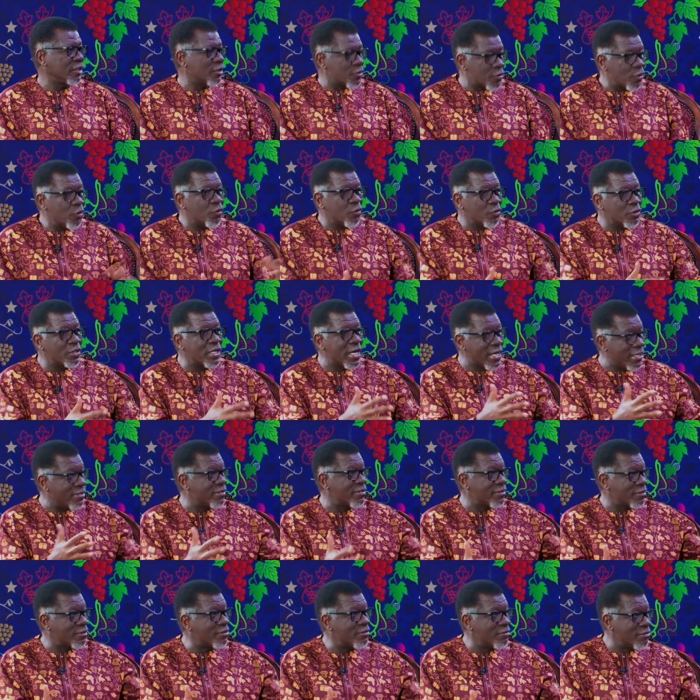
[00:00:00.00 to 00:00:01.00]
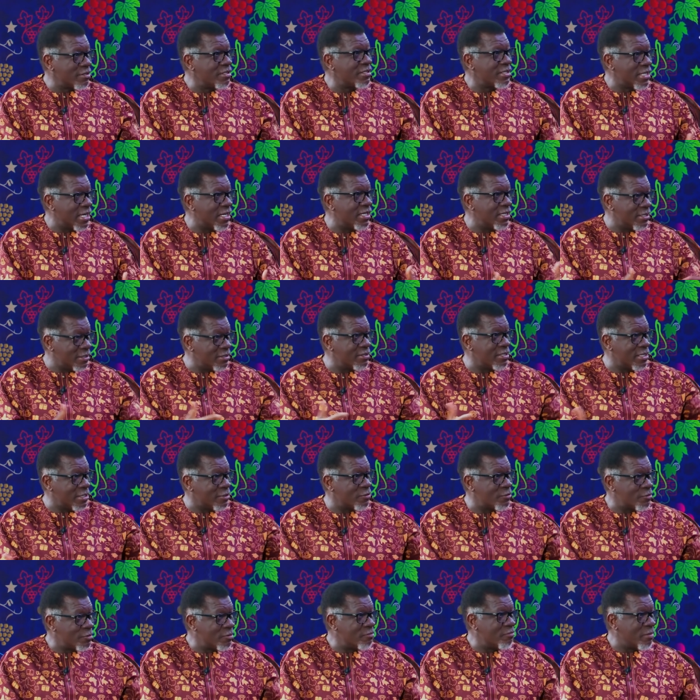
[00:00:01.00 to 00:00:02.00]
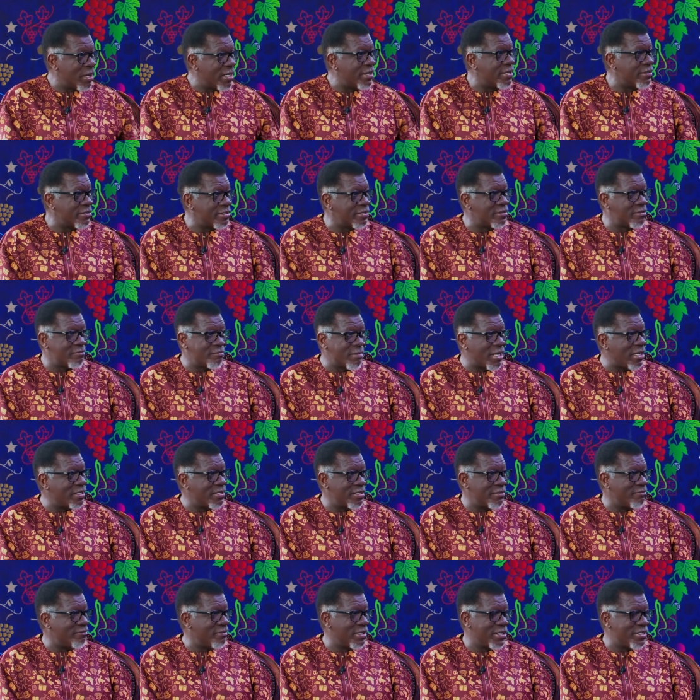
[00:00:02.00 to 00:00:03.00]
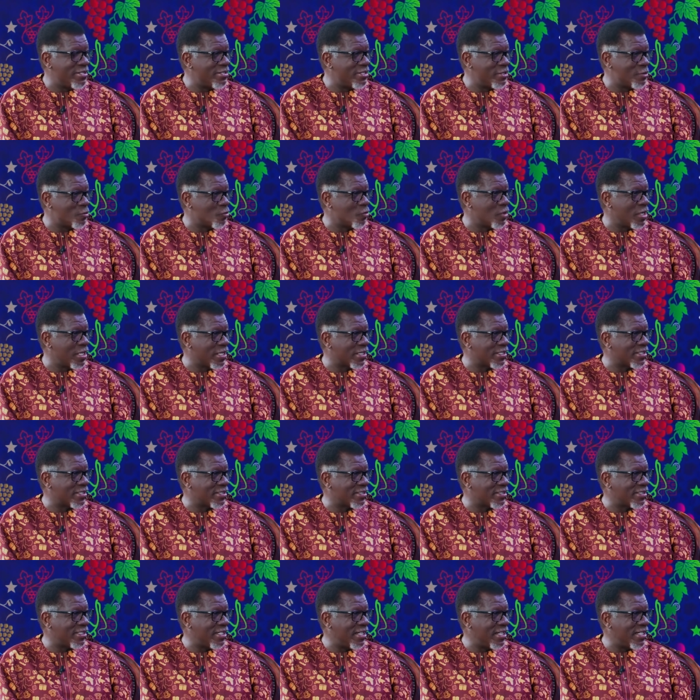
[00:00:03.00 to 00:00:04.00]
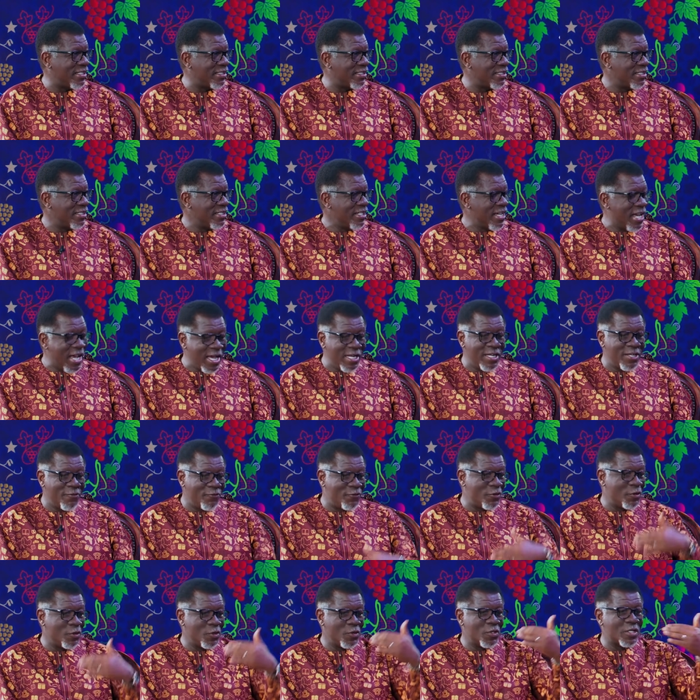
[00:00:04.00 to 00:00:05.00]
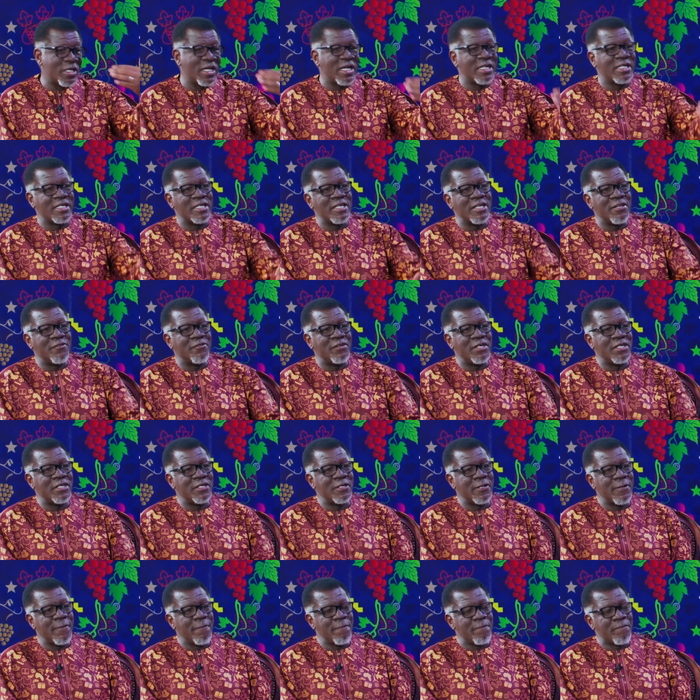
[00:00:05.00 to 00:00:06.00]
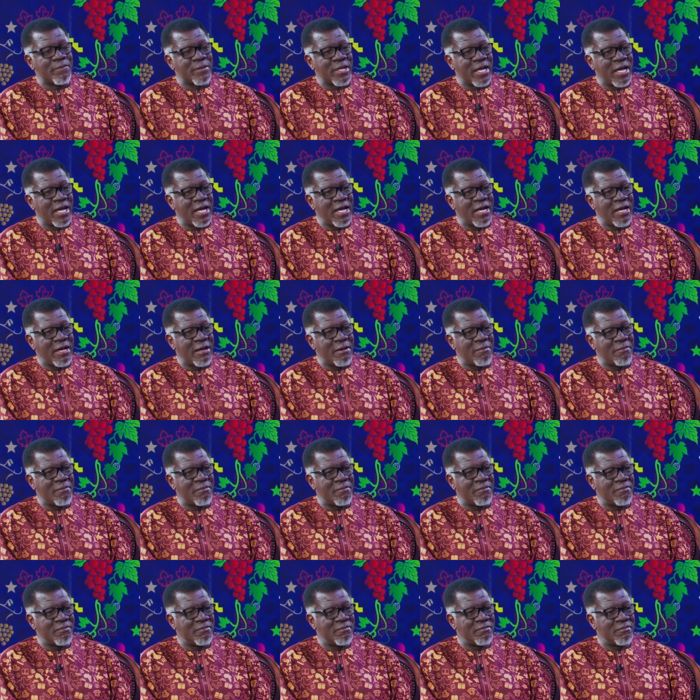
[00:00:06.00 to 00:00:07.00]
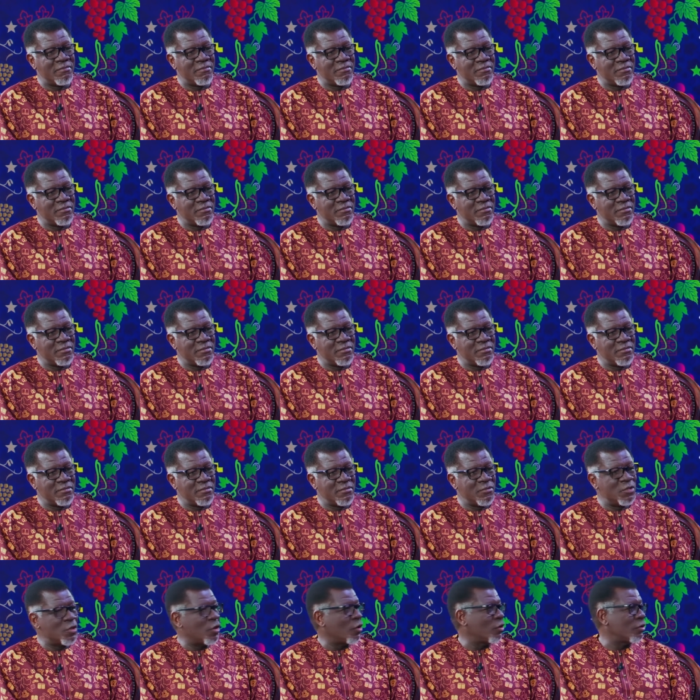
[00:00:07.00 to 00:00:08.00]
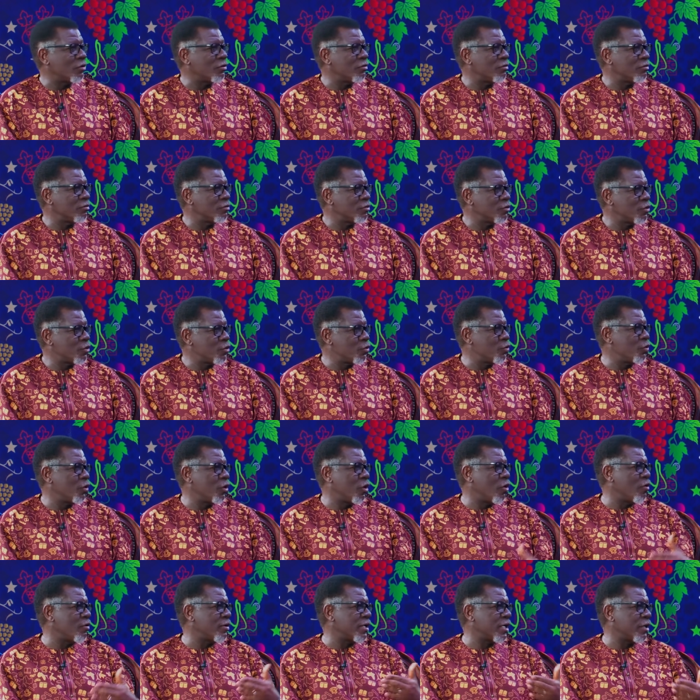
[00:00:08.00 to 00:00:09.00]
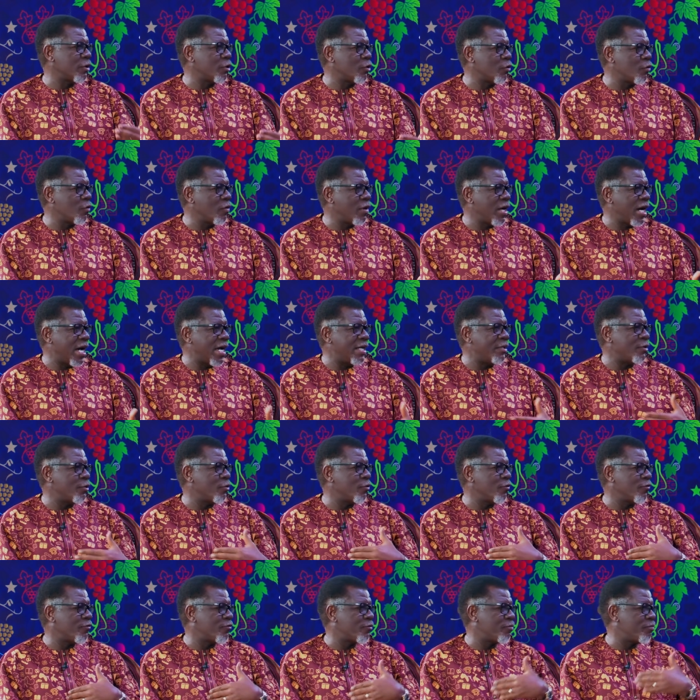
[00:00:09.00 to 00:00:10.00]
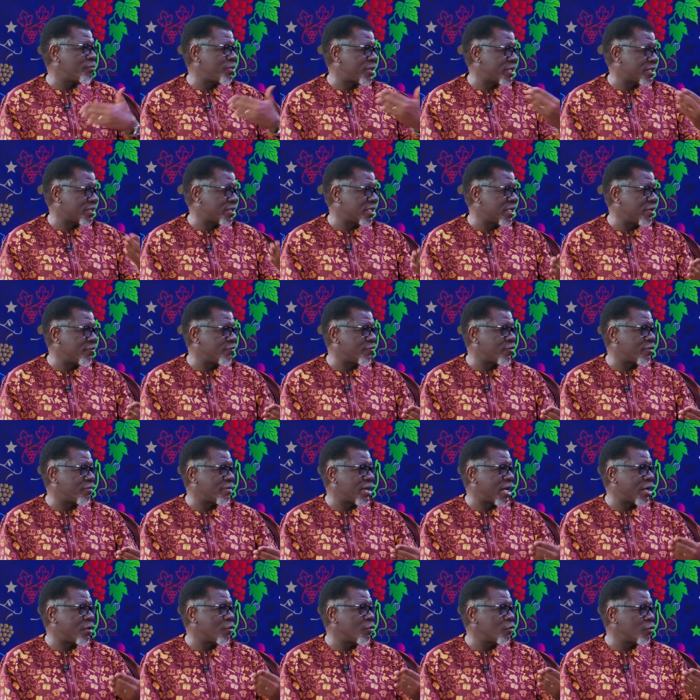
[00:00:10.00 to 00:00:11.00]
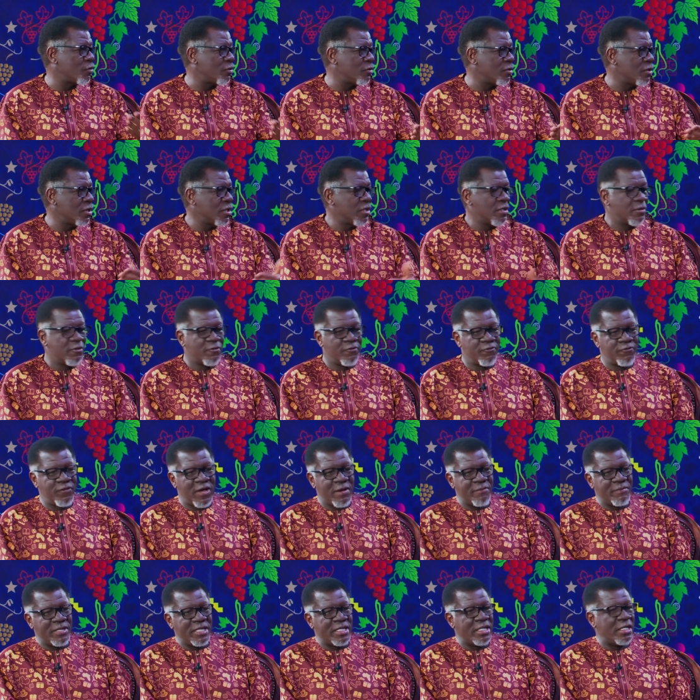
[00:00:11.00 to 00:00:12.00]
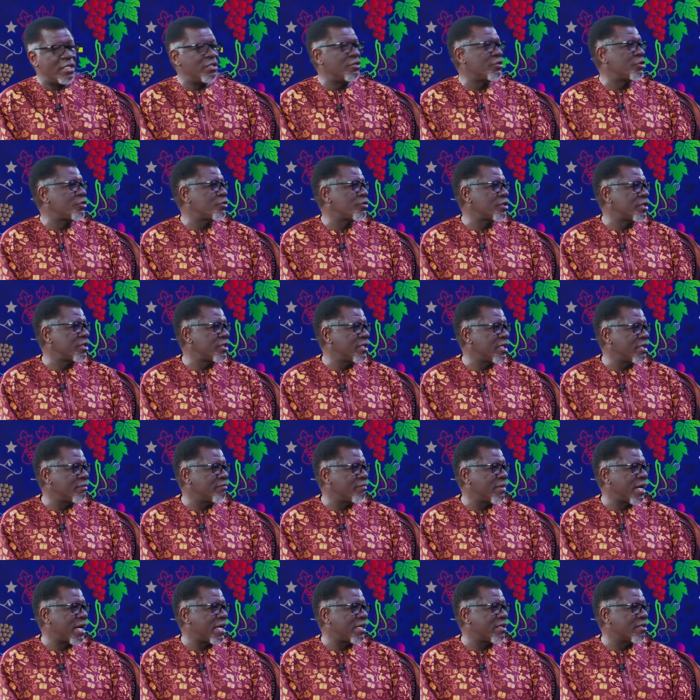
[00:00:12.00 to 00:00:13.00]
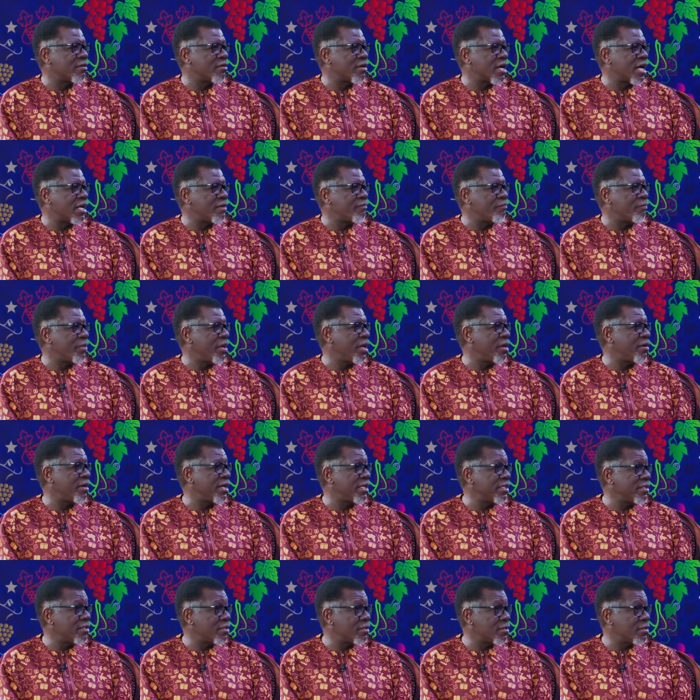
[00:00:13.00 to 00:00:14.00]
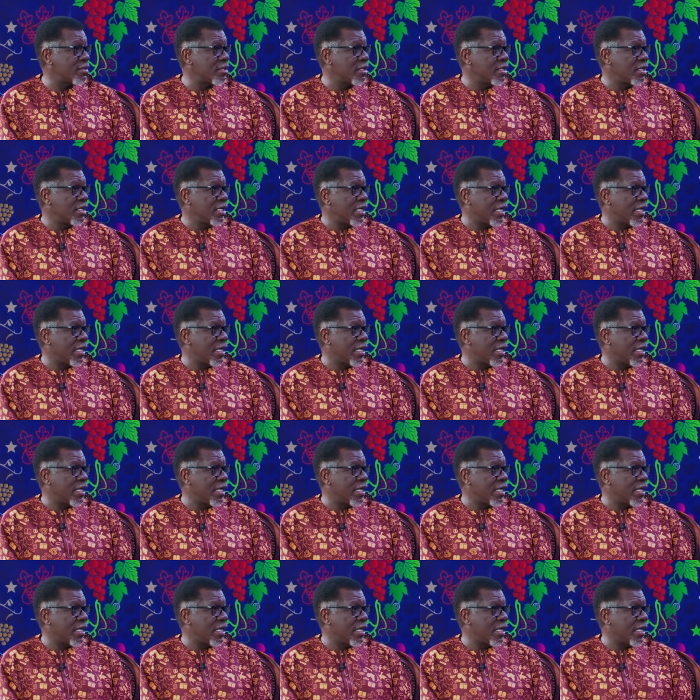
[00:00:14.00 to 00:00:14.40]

So yes, yeah, marriages work, and if you look at it, even not too long ago, I know personally from my own family history that my grandparents